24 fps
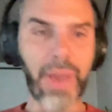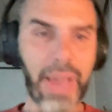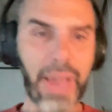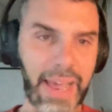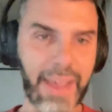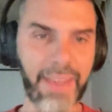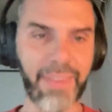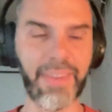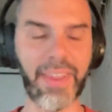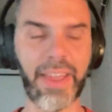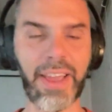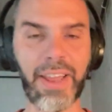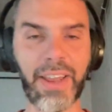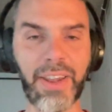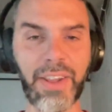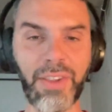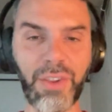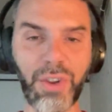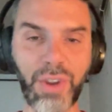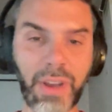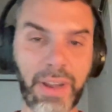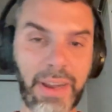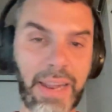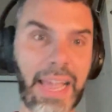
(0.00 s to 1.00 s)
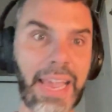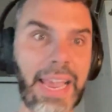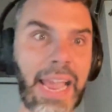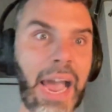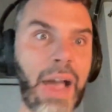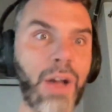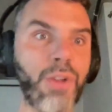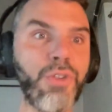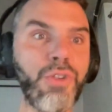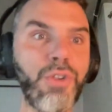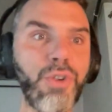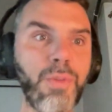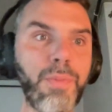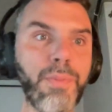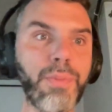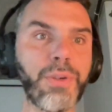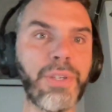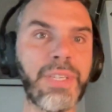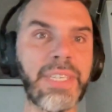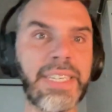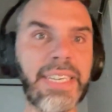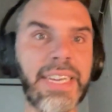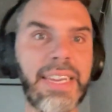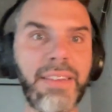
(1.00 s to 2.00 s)
And like, how do you
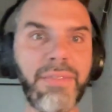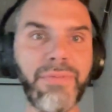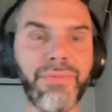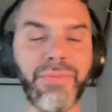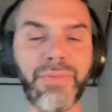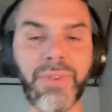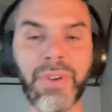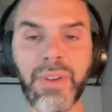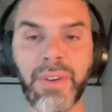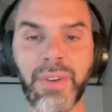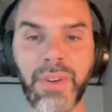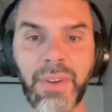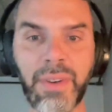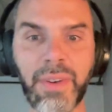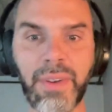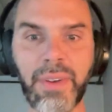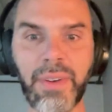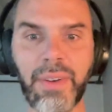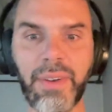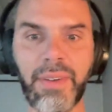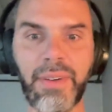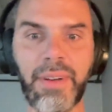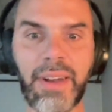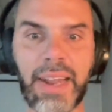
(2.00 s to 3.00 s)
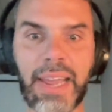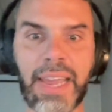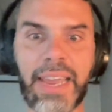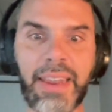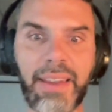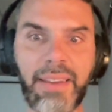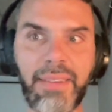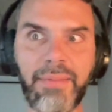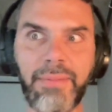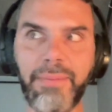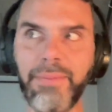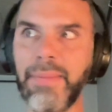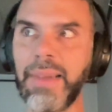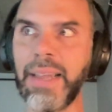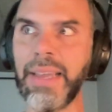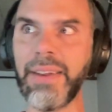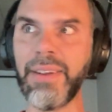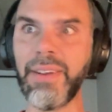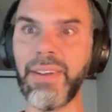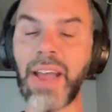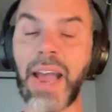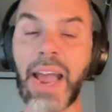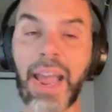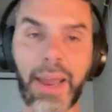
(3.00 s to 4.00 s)
perceive like
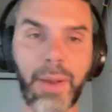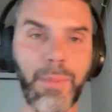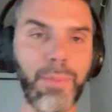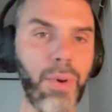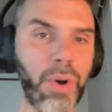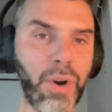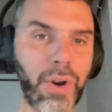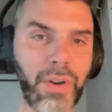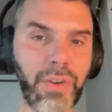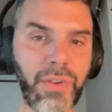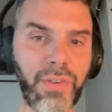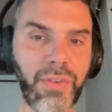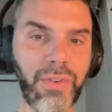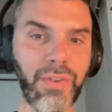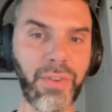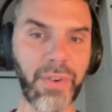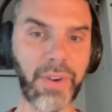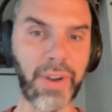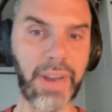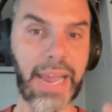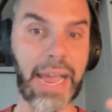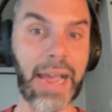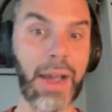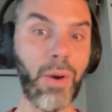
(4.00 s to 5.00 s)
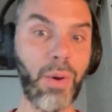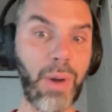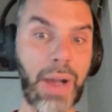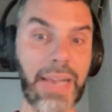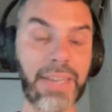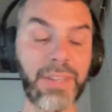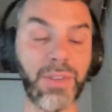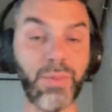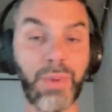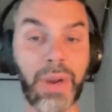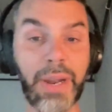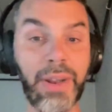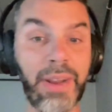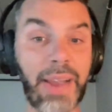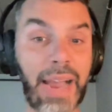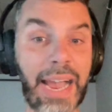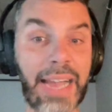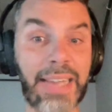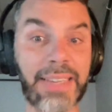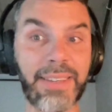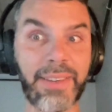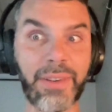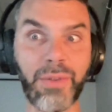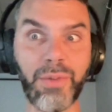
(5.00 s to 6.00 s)
the handbook now as
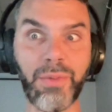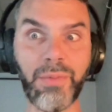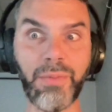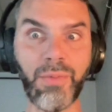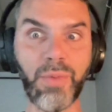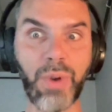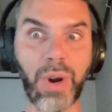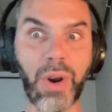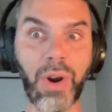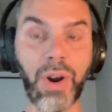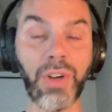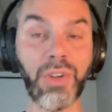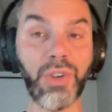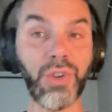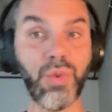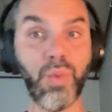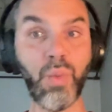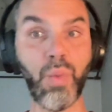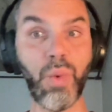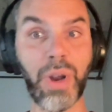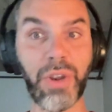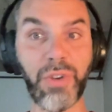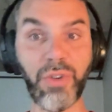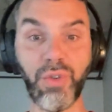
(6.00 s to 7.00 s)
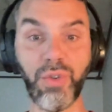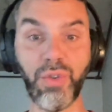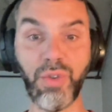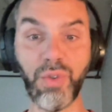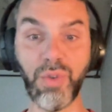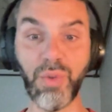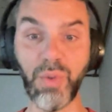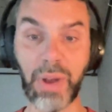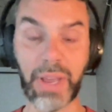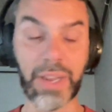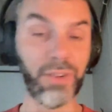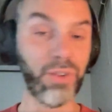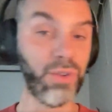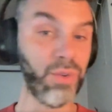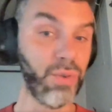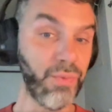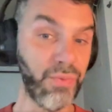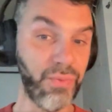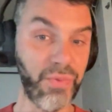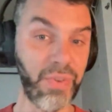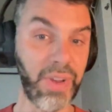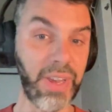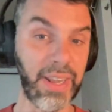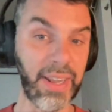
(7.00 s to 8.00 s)
in regards to what you do? Like, do you
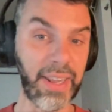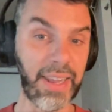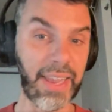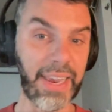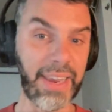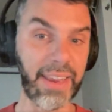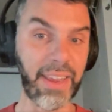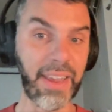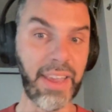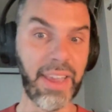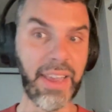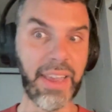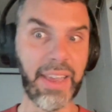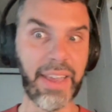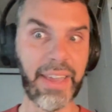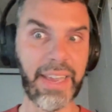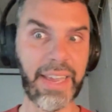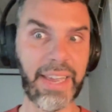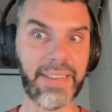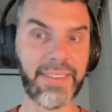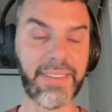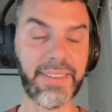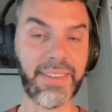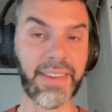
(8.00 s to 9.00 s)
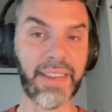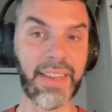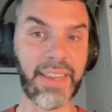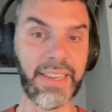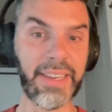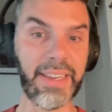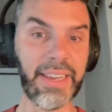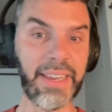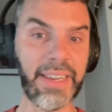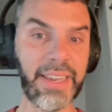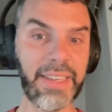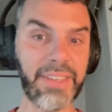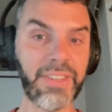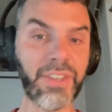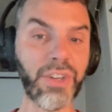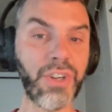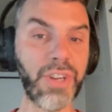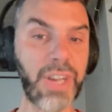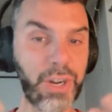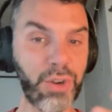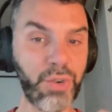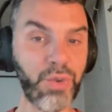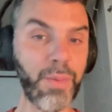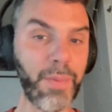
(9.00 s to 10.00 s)
feel like it's a
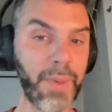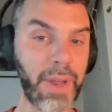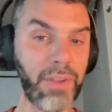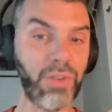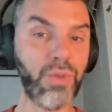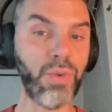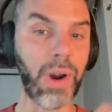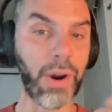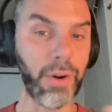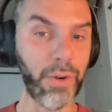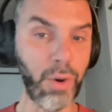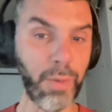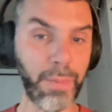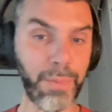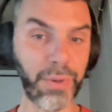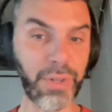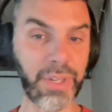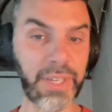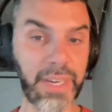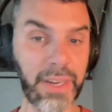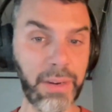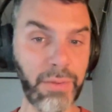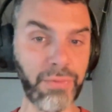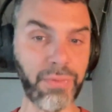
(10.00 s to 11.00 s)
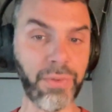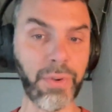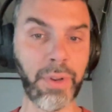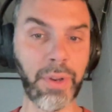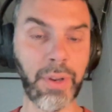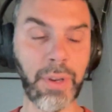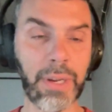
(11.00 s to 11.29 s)
detriment to how you're perceived?